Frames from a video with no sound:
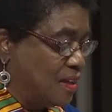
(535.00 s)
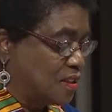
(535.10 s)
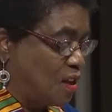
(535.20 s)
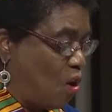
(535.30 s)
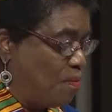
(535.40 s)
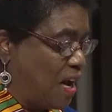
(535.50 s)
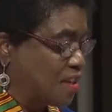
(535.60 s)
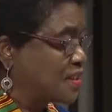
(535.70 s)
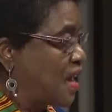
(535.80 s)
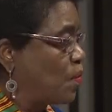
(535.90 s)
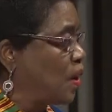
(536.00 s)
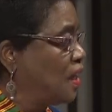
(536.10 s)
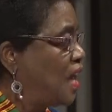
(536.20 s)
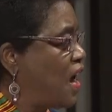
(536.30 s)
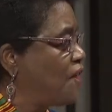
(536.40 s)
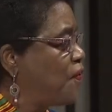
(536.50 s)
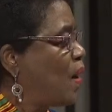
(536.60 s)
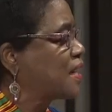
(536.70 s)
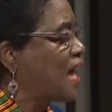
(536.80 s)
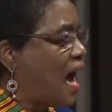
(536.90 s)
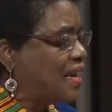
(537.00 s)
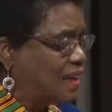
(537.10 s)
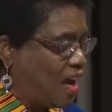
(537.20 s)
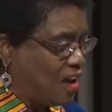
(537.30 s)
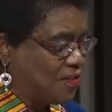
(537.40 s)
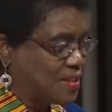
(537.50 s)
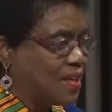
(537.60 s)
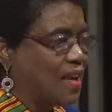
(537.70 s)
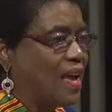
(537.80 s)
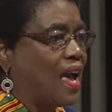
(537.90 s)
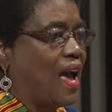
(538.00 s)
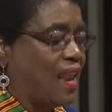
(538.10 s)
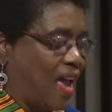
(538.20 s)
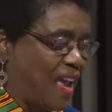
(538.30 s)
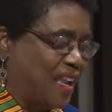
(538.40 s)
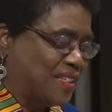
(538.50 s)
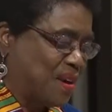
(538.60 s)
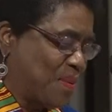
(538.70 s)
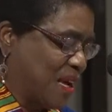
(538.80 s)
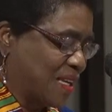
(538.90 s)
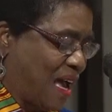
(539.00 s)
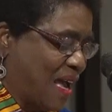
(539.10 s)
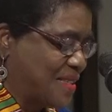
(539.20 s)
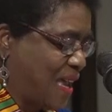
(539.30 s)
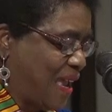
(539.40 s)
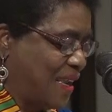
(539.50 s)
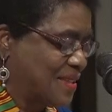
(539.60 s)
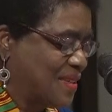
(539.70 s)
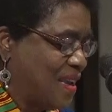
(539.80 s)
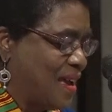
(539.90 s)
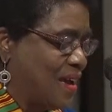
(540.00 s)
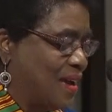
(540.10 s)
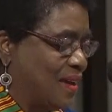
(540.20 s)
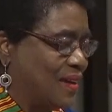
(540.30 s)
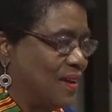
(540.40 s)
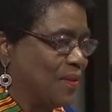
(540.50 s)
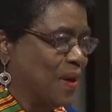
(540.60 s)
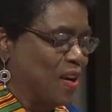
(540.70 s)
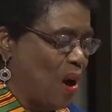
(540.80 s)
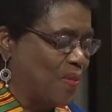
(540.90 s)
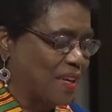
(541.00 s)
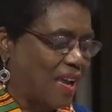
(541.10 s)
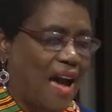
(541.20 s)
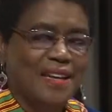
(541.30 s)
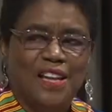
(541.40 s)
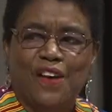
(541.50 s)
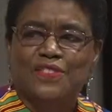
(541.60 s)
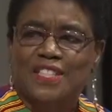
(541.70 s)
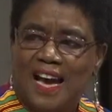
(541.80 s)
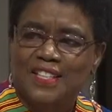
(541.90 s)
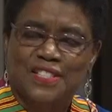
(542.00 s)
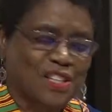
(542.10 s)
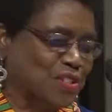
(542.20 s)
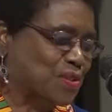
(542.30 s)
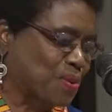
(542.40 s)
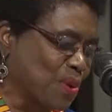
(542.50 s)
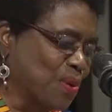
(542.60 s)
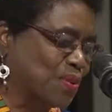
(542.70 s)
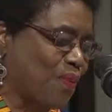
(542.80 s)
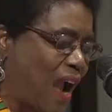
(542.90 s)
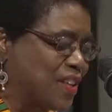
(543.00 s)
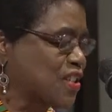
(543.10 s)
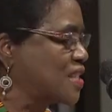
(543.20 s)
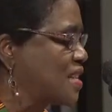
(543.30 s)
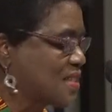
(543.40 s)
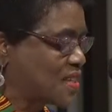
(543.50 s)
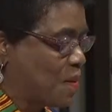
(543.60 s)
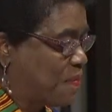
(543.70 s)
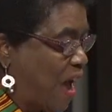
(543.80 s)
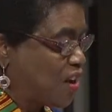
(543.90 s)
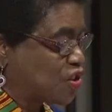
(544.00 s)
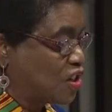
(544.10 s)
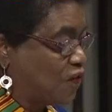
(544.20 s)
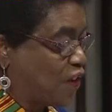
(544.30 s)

so much that we love what God loves and hate what God hates. We know that God loves justice, truth, righteousness, compassion,